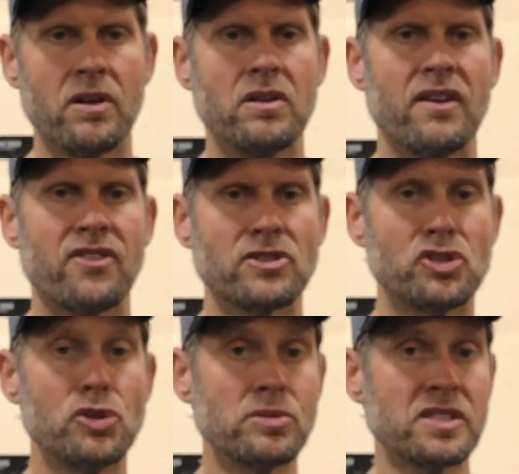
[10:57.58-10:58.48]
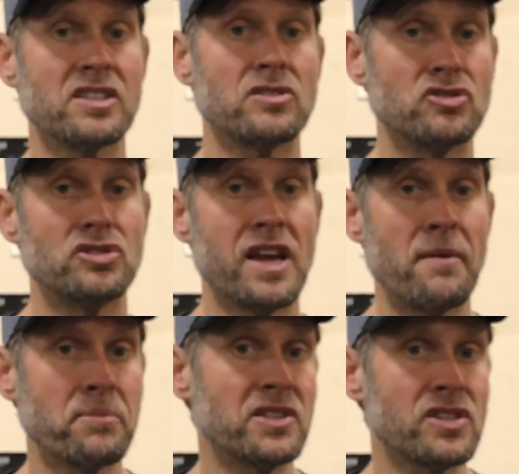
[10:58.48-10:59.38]
If you're choosing
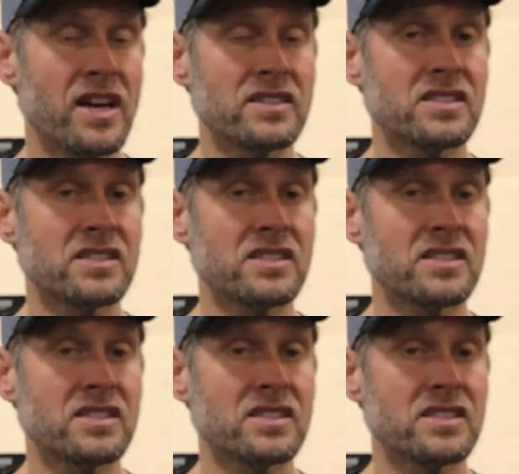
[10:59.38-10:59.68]
jumping jacks